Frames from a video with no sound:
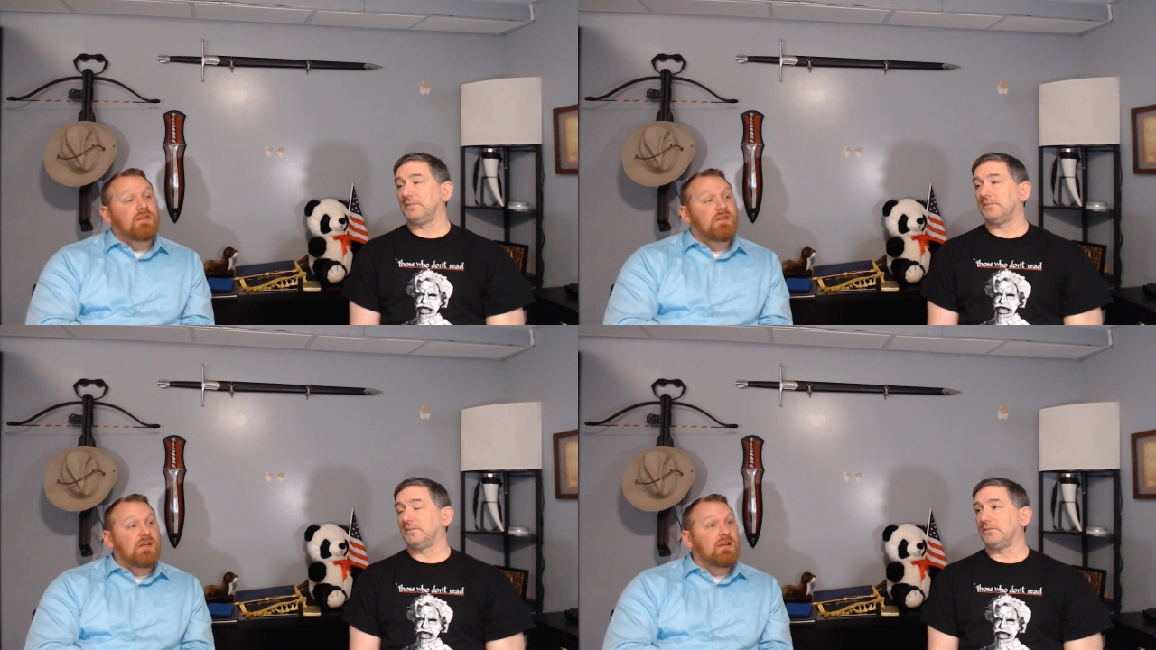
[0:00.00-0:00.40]

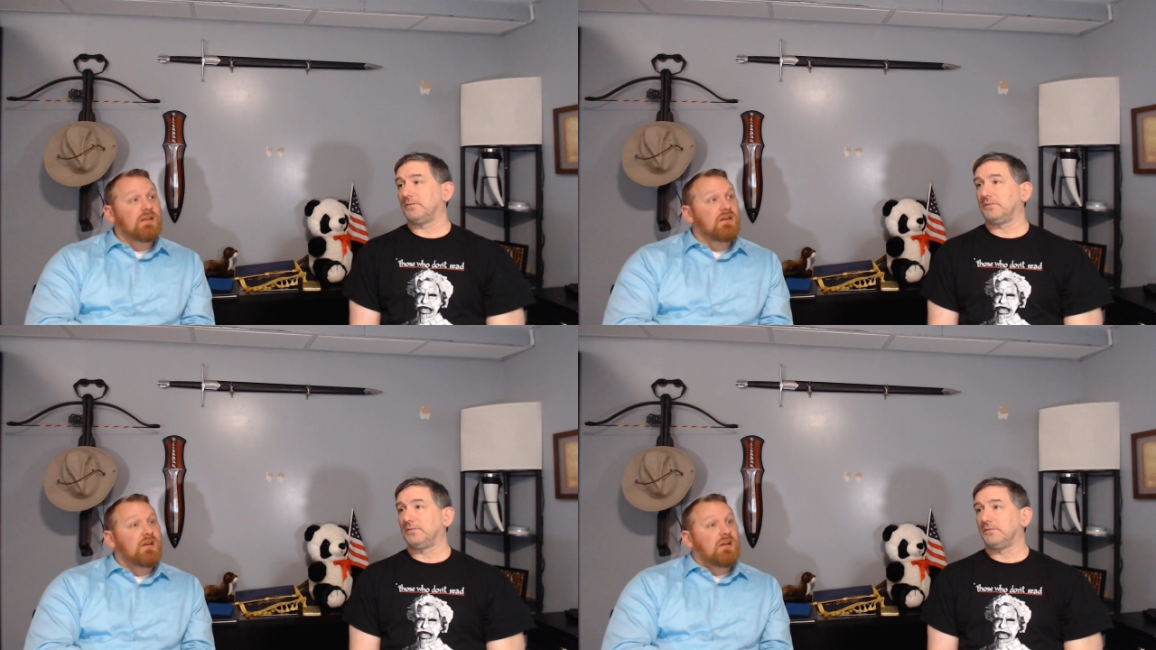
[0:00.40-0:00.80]

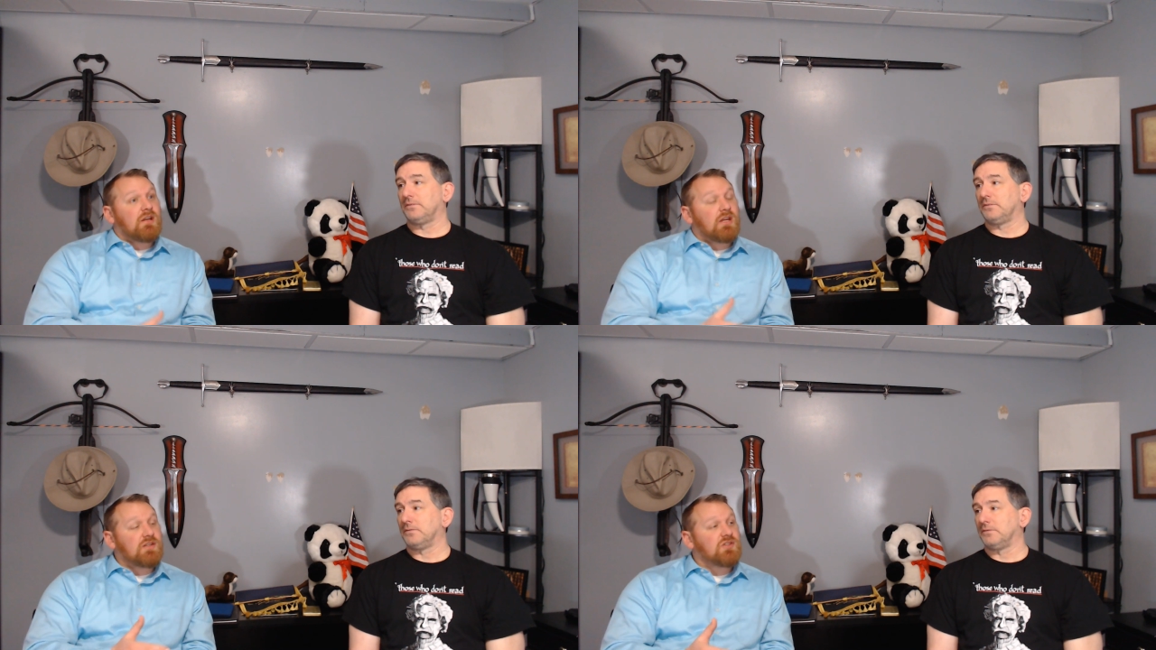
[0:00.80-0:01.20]
Speaker 1: the
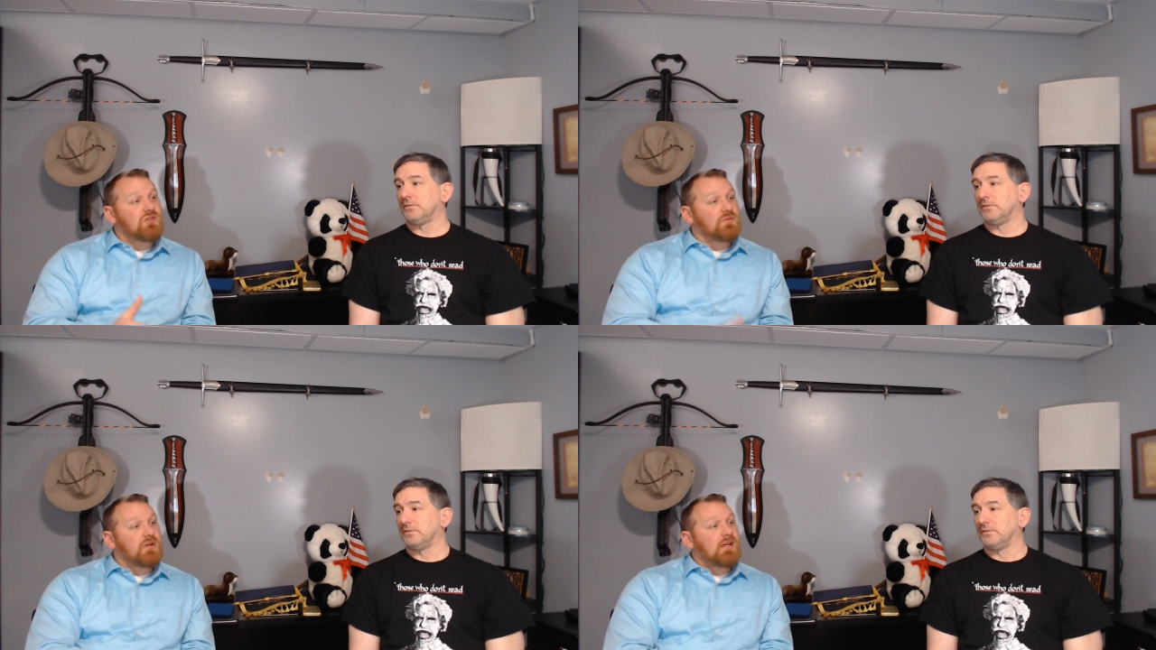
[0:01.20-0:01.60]

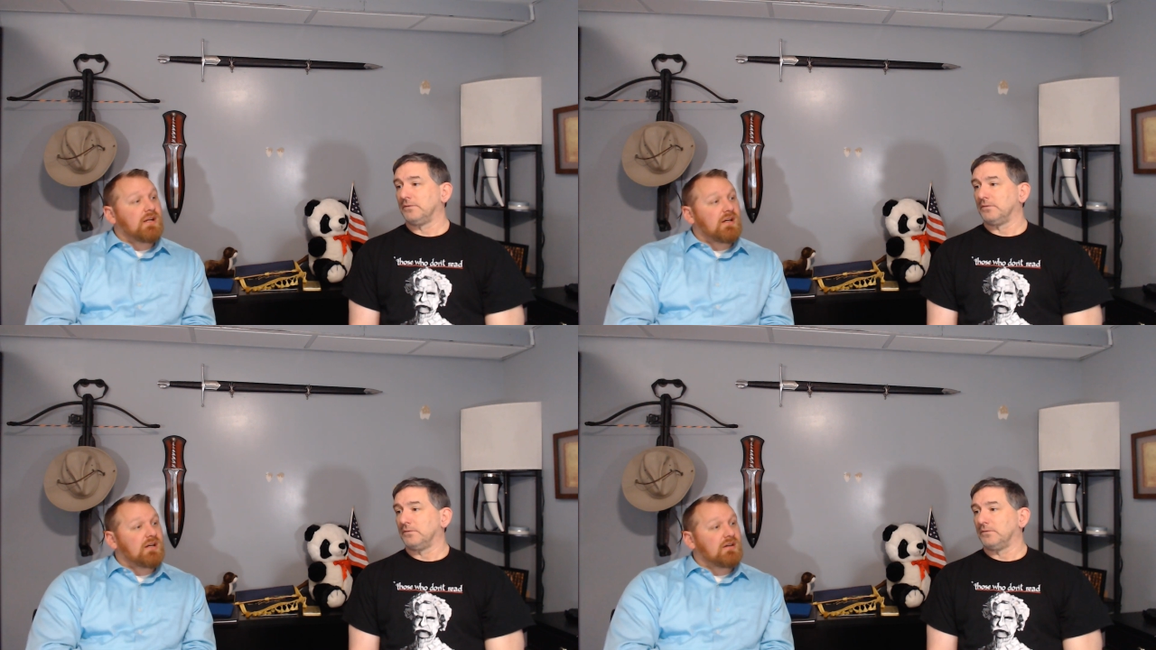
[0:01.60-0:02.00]
history
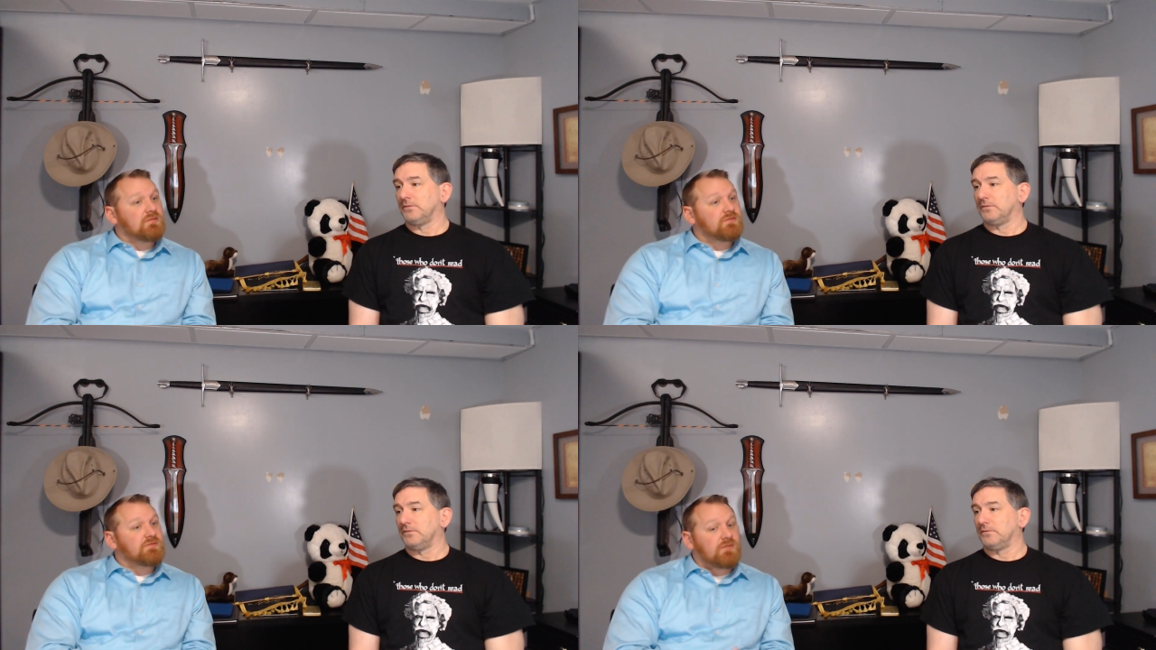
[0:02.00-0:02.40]

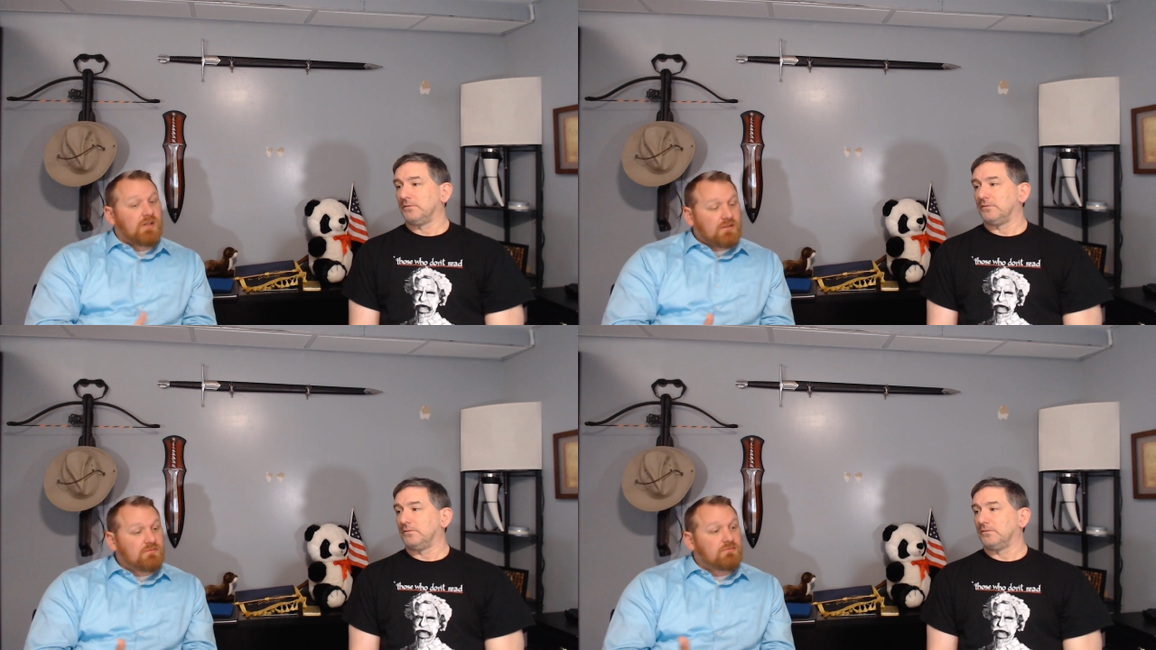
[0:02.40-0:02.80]
of
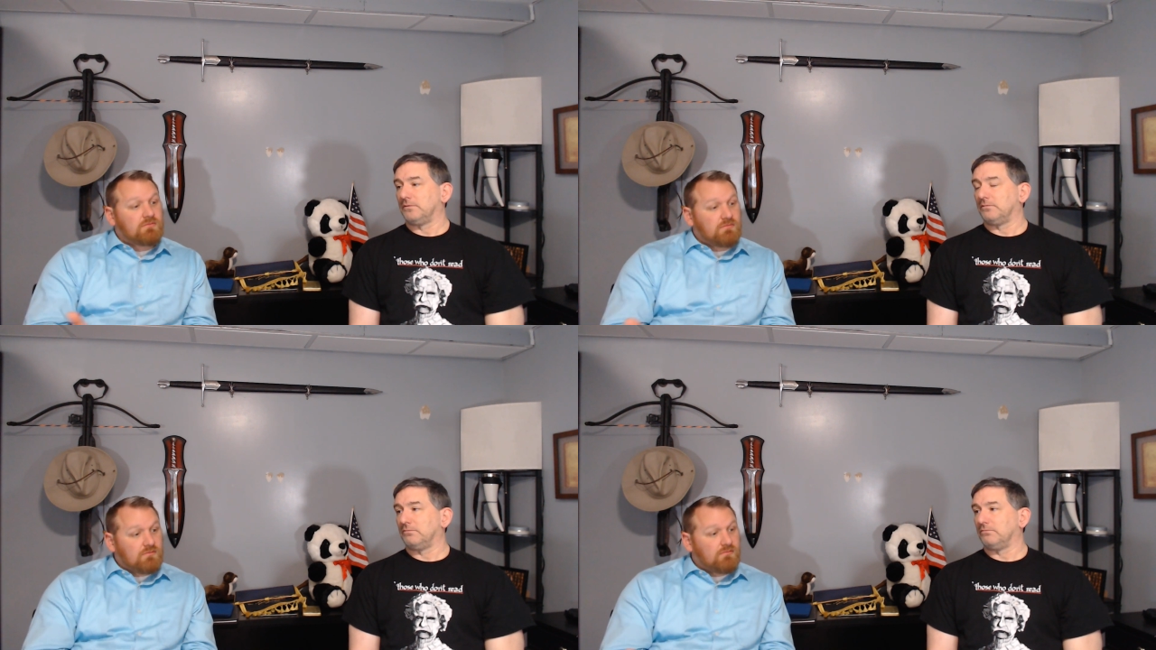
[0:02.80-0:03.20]
well,
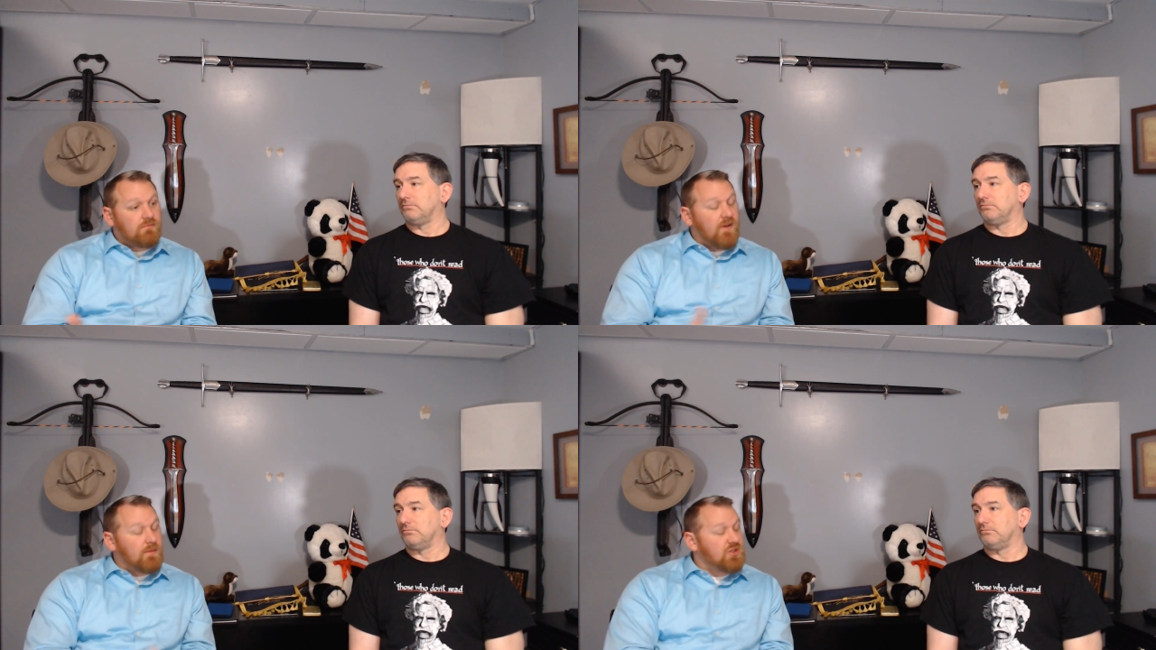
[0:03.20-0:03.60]

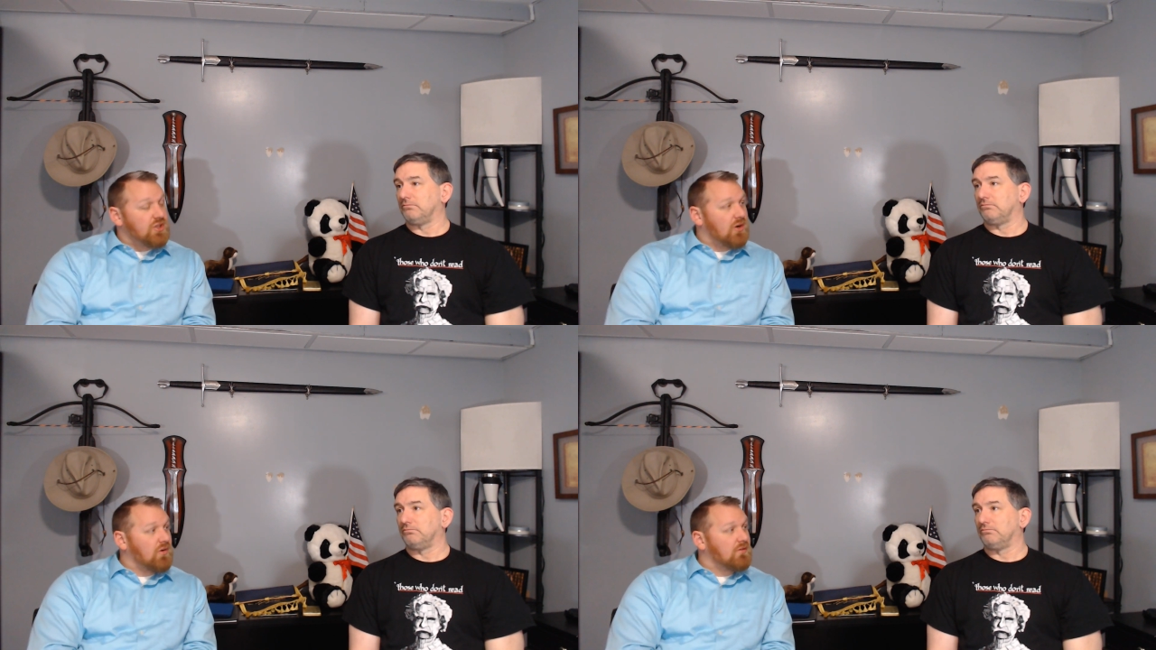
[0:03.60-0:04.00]
famous
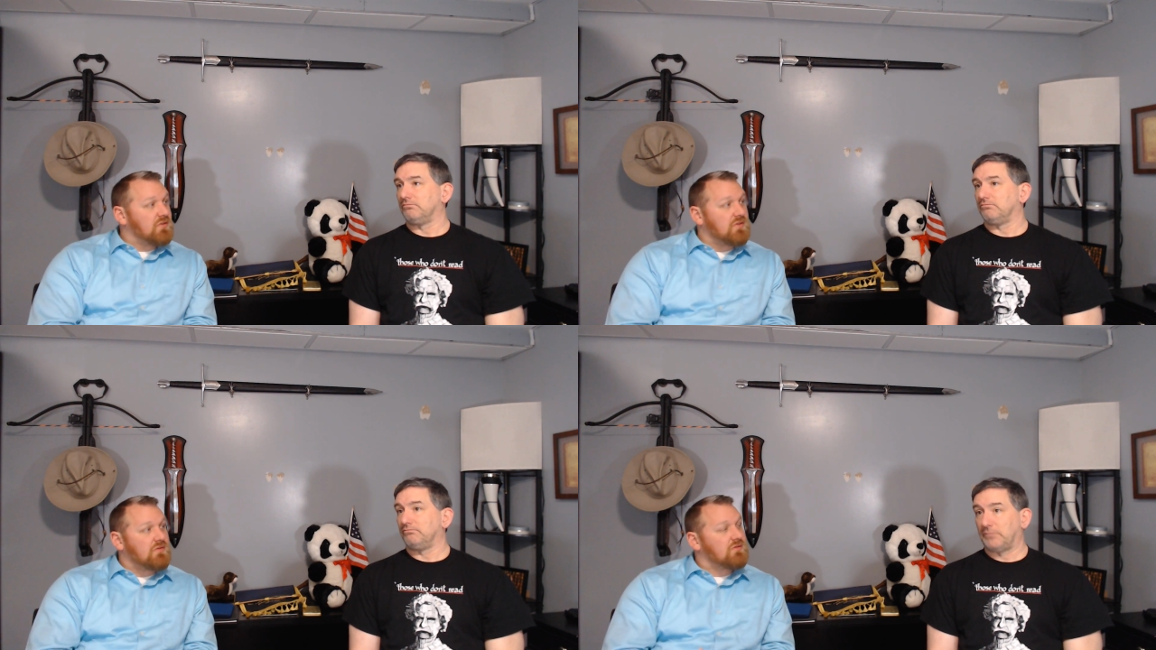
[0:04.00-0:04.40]

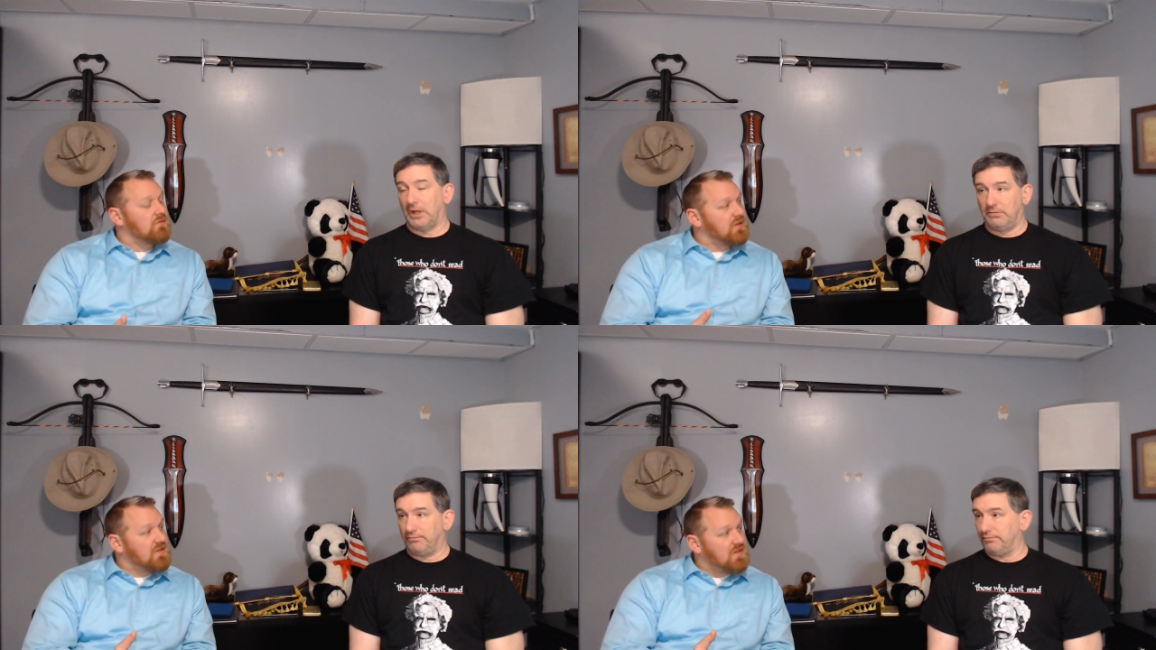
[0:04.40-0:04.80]
generals,
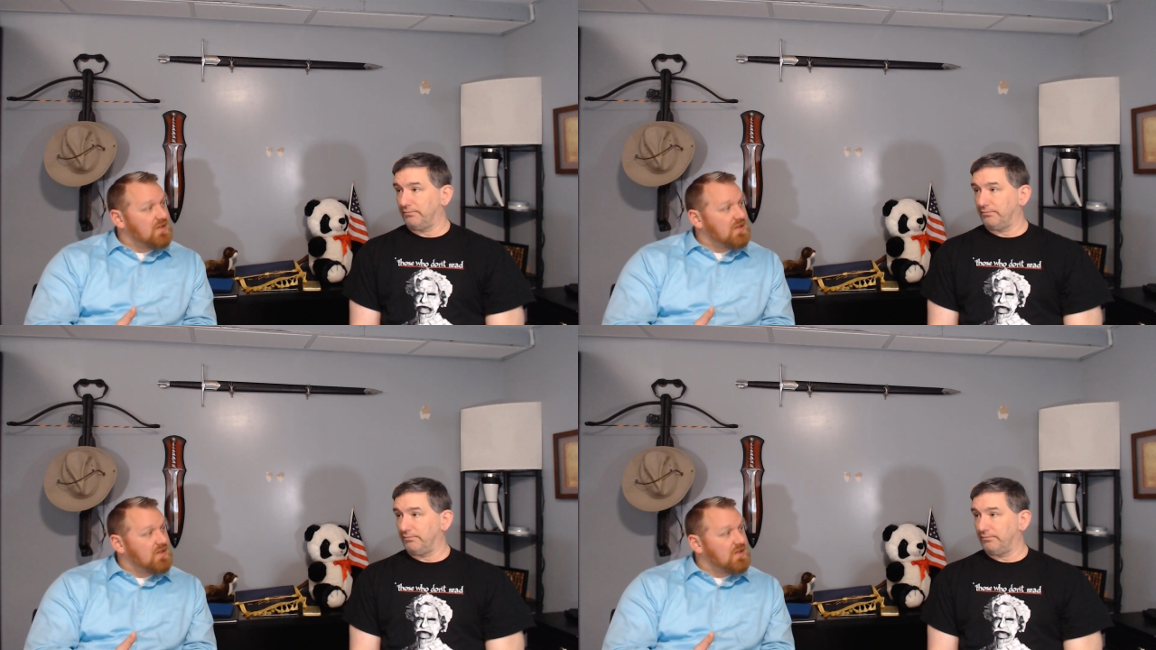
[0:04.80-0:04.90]
Julius mm-hmm.